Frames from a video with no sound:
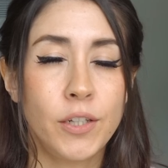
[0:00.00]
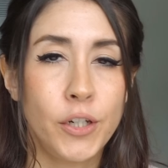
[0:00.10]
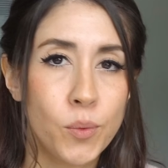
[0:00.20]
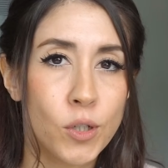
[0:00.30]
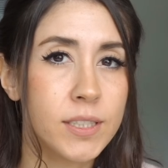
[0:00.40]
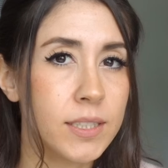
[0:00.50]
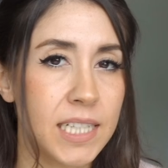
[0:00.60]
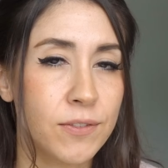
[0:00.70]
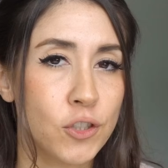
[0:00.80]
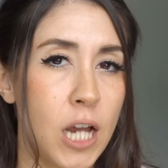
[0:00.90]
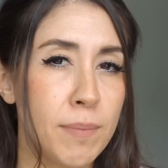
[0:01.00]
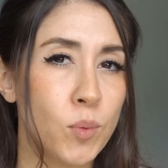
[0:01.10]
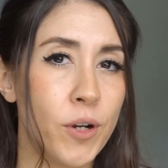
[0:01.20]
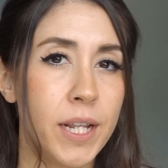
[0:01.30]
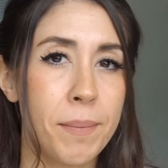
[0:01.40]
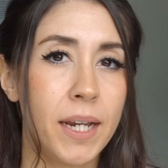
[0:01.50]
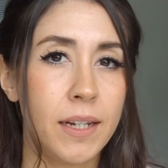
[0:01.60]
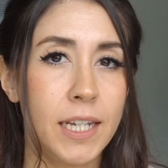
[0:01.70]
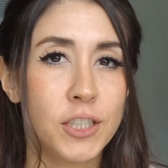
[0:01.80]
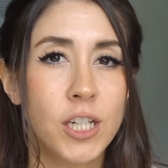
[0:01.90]
newer successful shops weren't in my
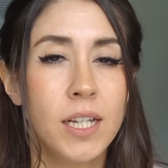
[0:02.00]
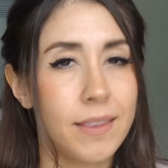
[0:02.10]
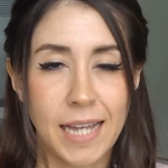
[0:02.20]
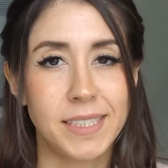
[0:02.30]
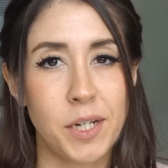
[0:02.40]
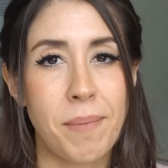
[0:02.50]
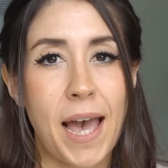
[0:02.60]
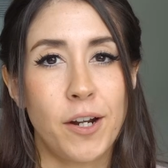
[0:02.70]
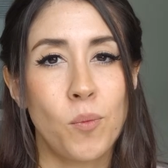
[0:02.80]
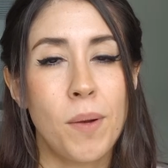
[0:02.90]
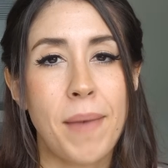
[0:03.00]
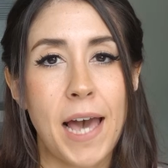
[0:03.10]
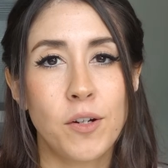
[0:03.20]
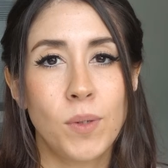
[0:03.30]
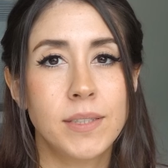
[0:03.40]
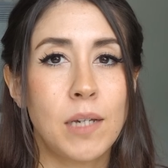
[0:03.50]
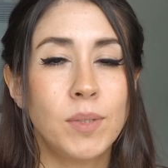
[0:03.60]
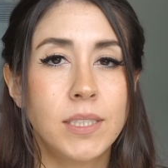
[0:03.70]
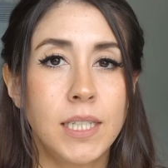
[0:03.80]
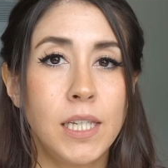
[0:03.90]
niche, that didn't matter. What mattered was I
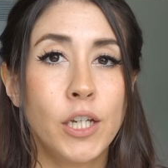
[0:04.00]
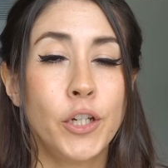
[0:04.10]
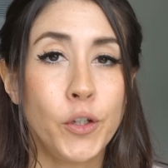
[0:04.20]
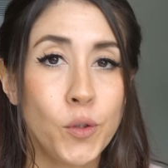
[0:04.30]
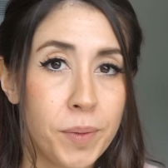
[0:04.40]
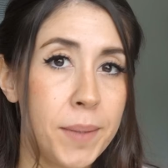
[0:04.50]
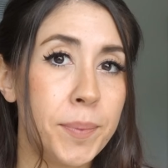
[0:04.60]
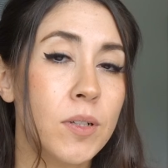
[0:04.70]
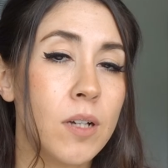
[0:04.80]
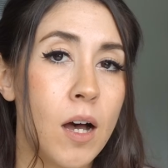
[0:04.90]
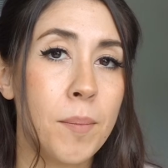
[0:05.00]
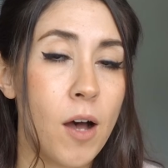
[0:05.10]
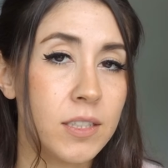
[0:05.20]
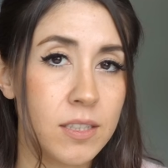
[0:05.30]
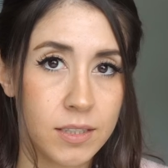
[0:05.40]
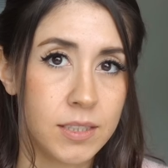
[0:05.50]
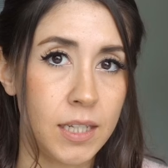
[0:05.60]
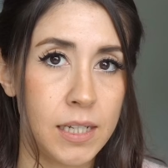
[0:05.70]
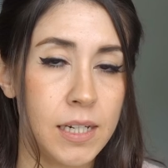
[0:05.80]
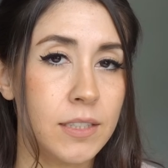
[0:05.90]
was seeing new people come onto the
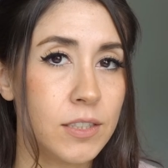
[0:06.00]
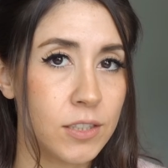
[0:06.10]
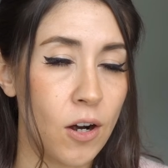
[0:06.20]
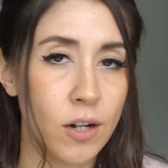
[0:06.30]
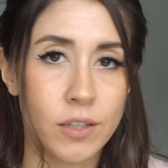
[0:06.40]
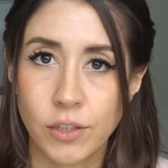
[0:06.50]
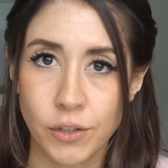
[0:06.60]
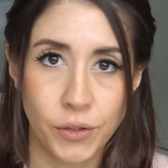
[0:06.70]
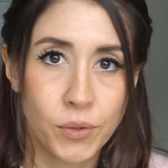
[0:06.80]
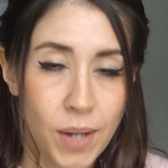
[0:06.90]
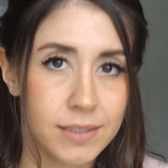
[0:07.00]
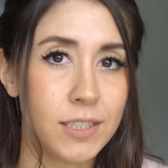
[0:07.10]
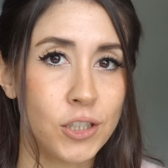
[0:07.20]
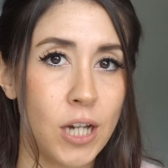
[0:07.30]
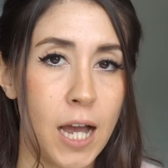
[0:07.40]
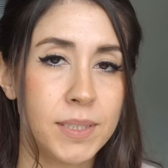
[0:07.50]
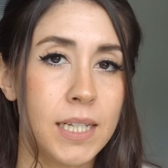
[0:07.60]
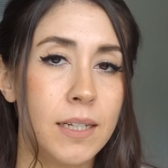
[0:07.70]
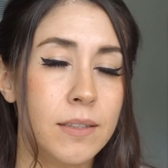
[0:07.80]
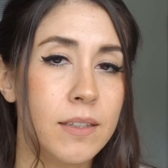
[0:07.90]
scene and start new Etsy shops,
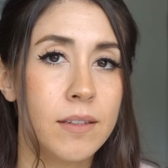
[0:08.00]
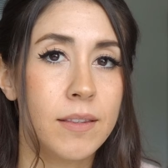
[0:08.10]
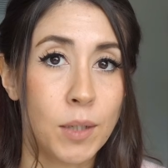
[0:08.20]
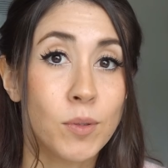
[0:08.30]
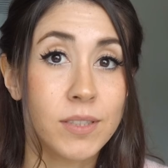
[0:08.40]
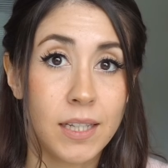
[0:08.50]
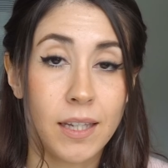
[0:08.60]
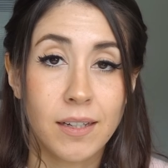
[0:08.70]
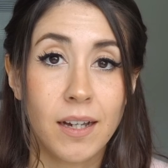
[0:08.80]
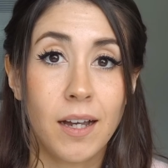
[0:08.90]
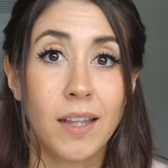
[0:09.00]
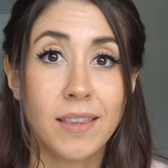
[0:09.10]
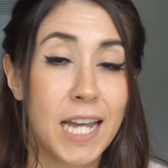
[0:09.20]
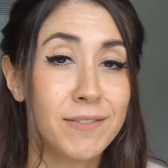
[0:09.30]
and they were seeing a lot